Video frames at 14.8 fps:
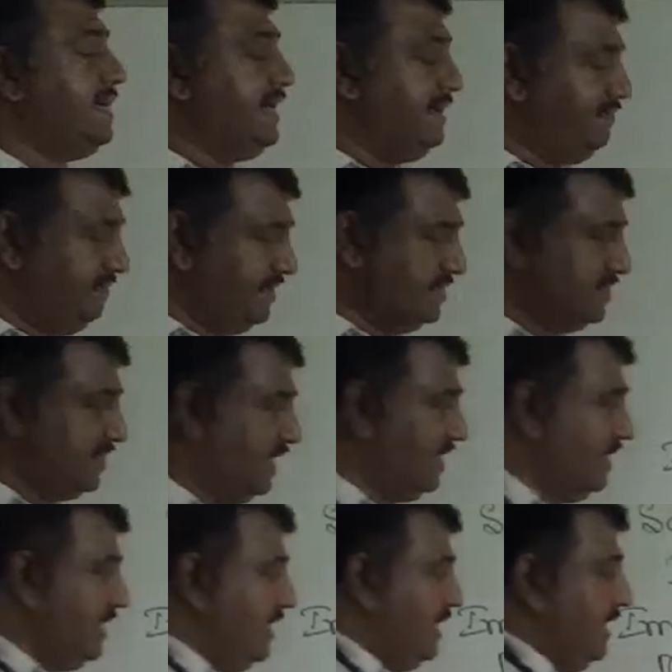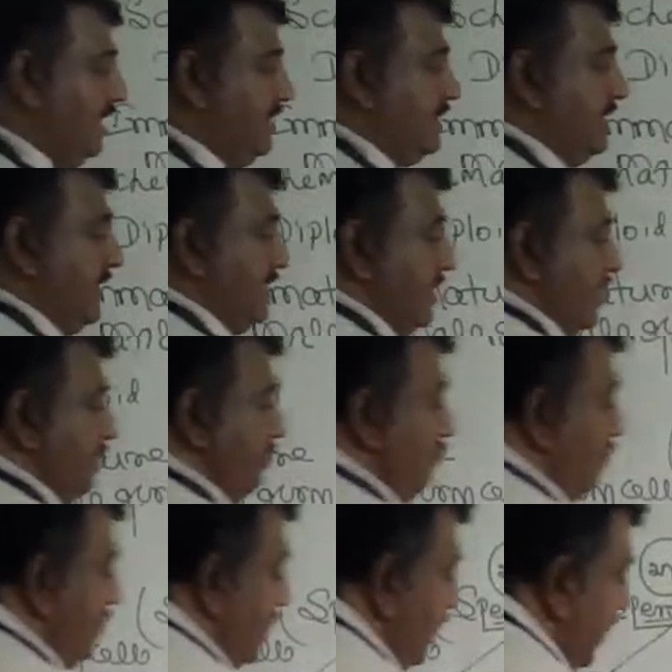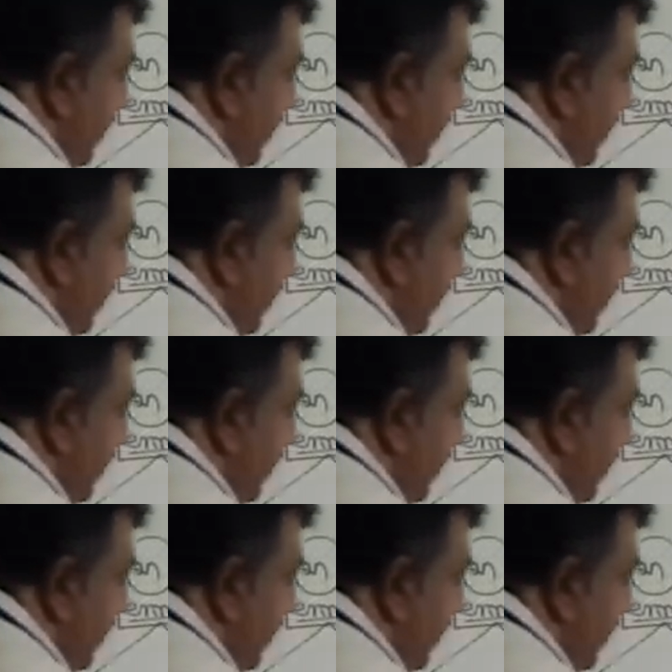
division. In that one